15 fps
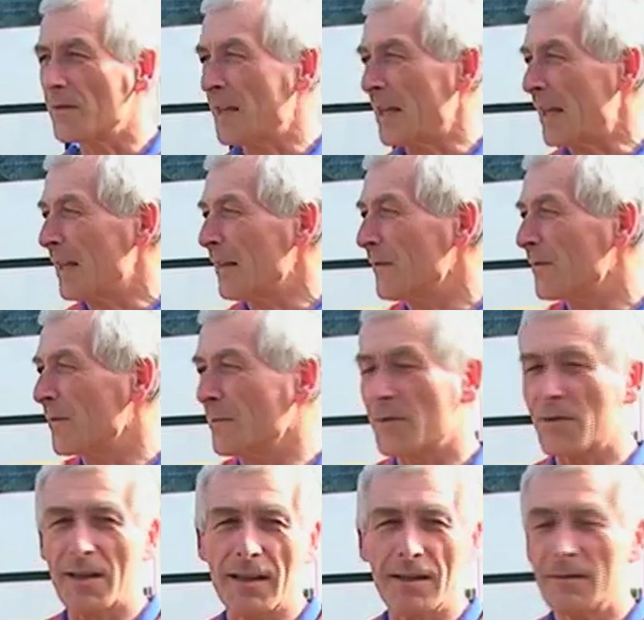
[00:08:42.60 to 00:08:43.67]
the eaves
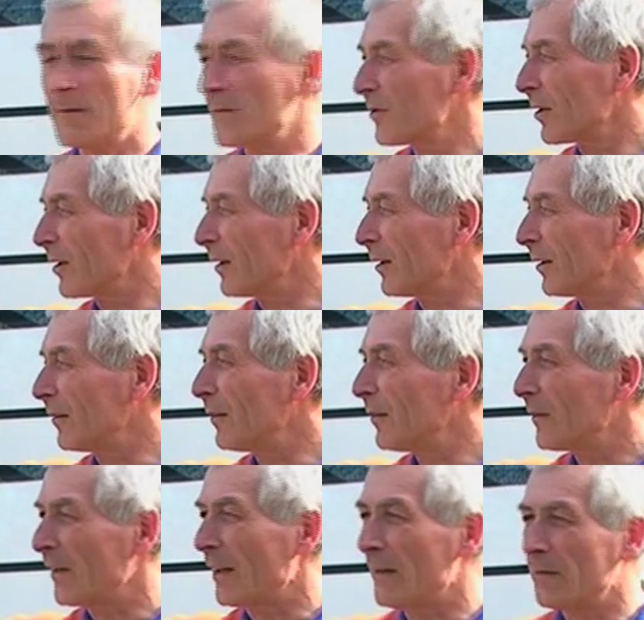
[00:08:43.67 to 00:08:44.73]
themselves are
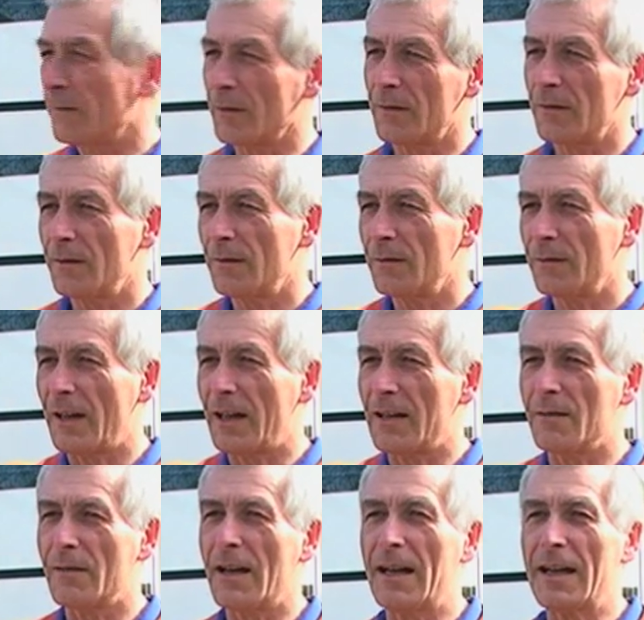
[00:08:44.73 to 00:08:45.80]

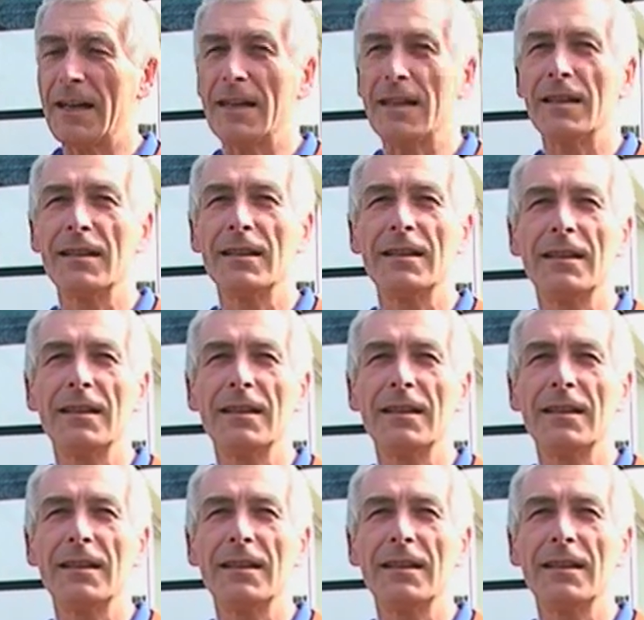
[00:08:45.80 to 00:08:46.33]
5'5" high,